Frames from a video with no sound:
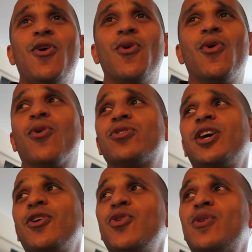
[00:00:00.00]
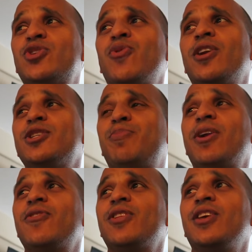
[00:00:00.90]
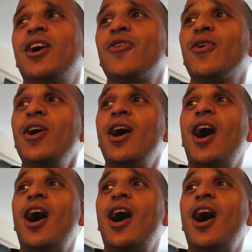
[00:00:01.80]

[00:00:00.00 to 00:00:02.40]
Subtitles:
or tell you which one is better than the other.